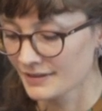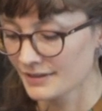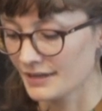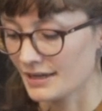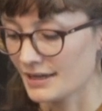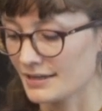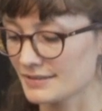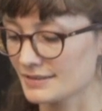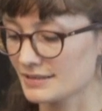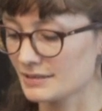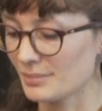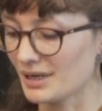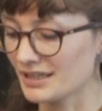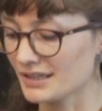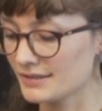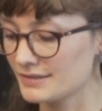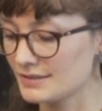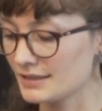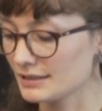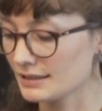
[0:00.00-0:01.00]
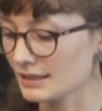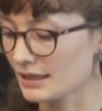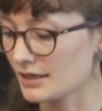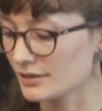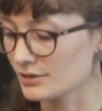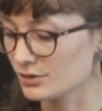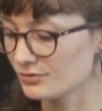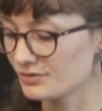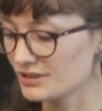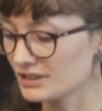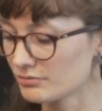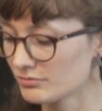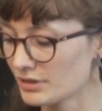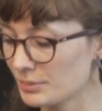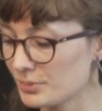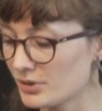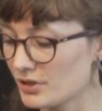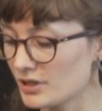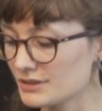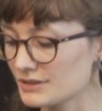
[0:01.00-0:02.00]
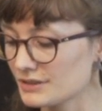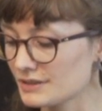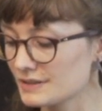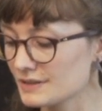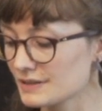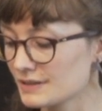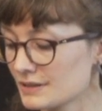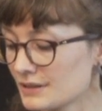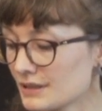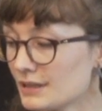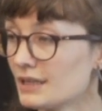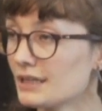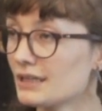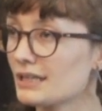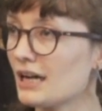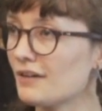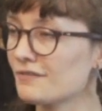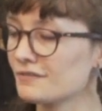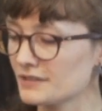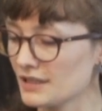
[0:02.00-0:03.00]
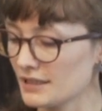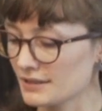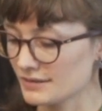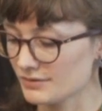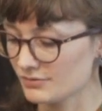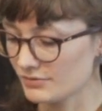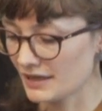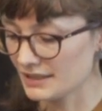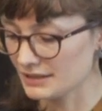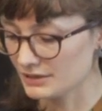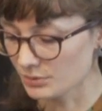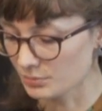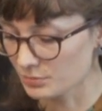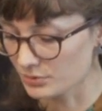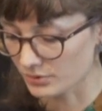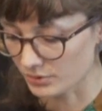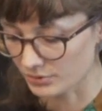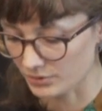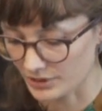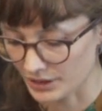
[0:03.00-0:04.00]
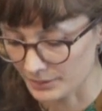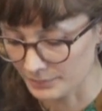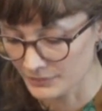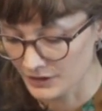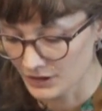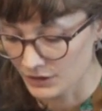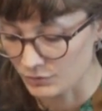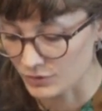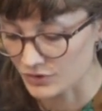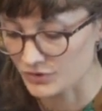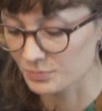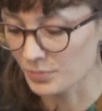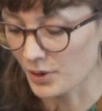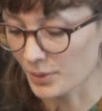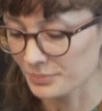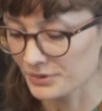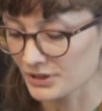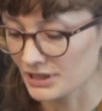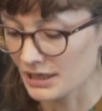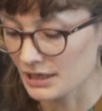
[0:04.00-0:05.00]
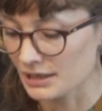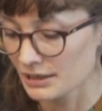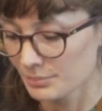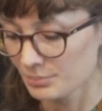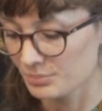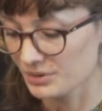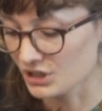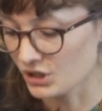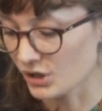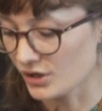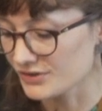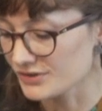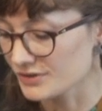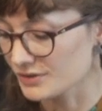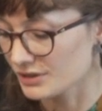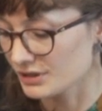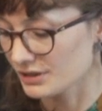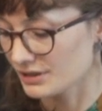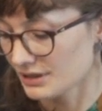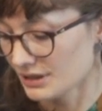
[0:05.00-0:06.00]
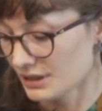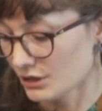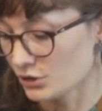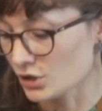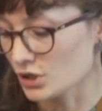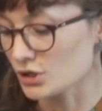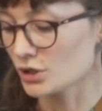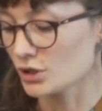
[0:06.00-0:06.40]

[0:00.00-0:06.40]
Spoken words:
As the magazine Radio Wien reported, Kaftan's radio program was popular because not